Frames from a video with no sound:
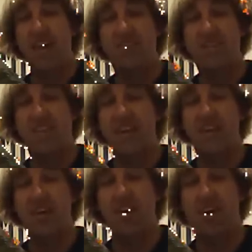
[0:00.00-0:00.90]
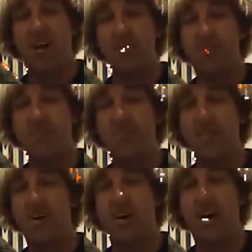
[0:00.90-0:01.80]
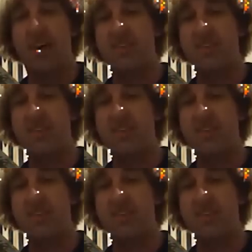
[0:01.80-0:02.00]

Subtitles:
I've skated Almsville,